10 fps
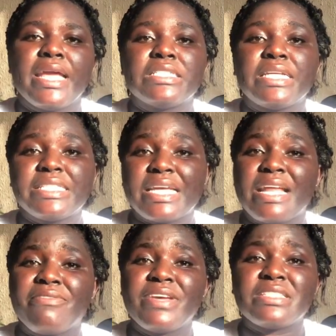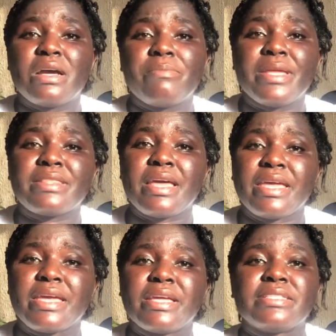It can affect our mental
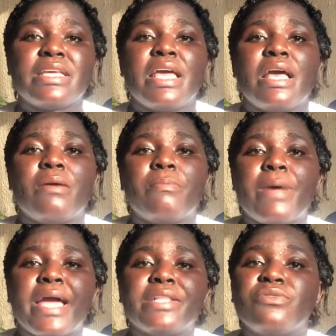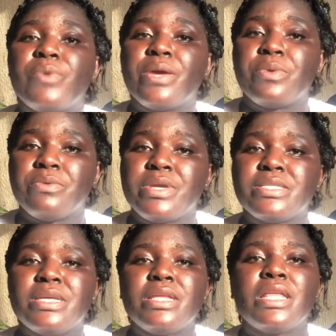health by the way we
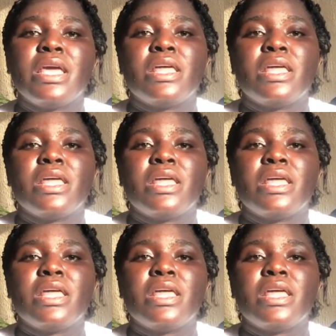reason,